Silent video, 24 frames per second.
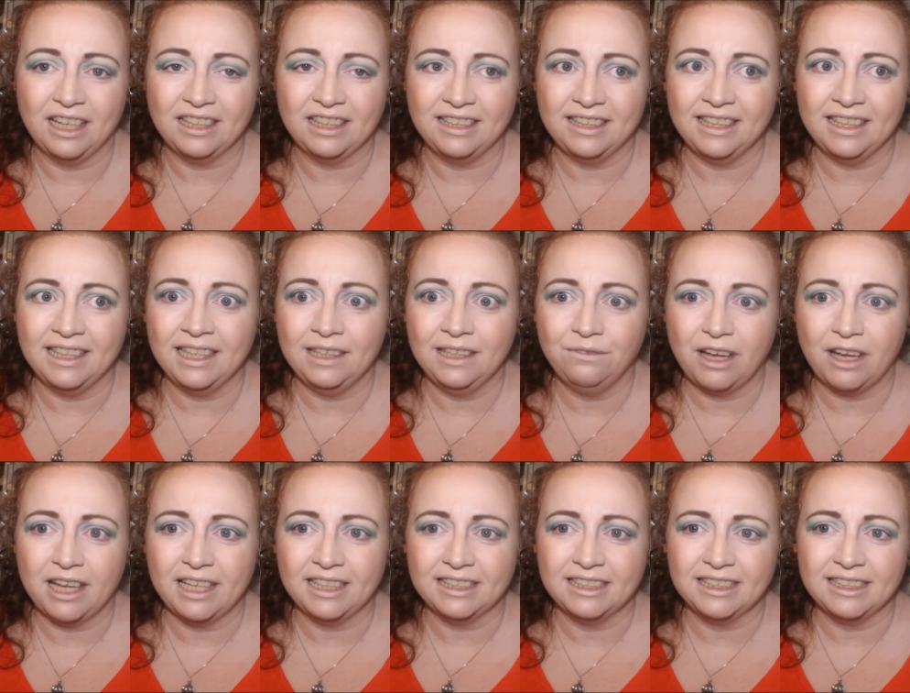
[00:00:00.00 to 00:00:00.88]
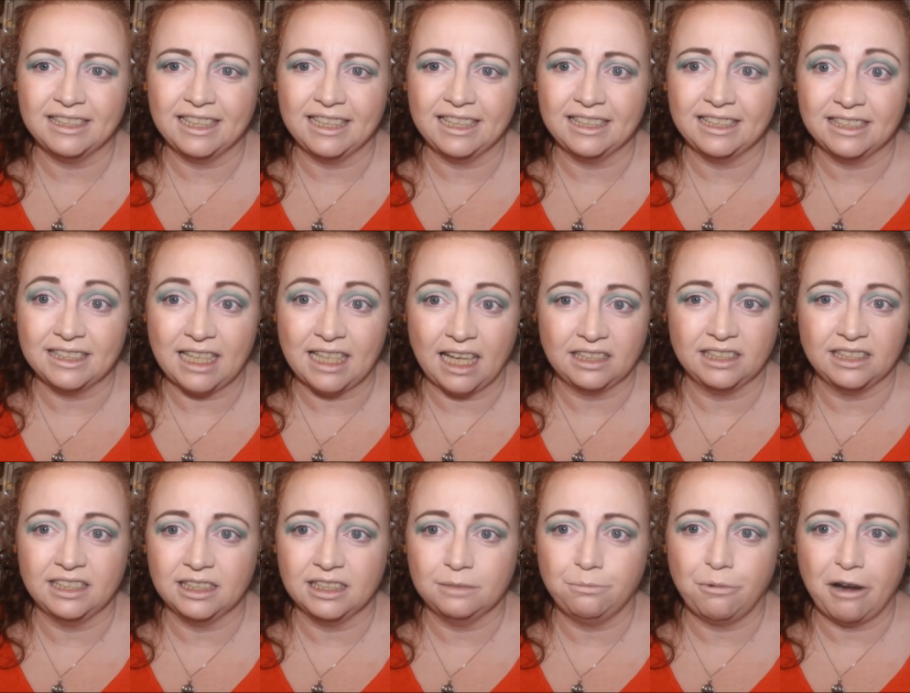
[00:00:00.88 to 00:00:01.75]
and neither is the
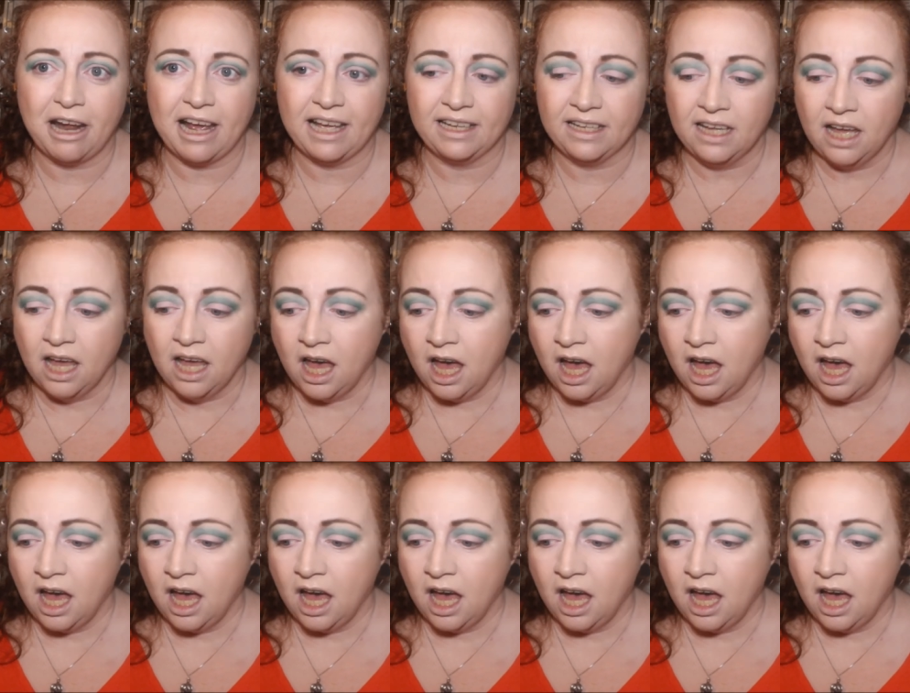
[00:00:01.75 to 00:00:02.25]
setting spray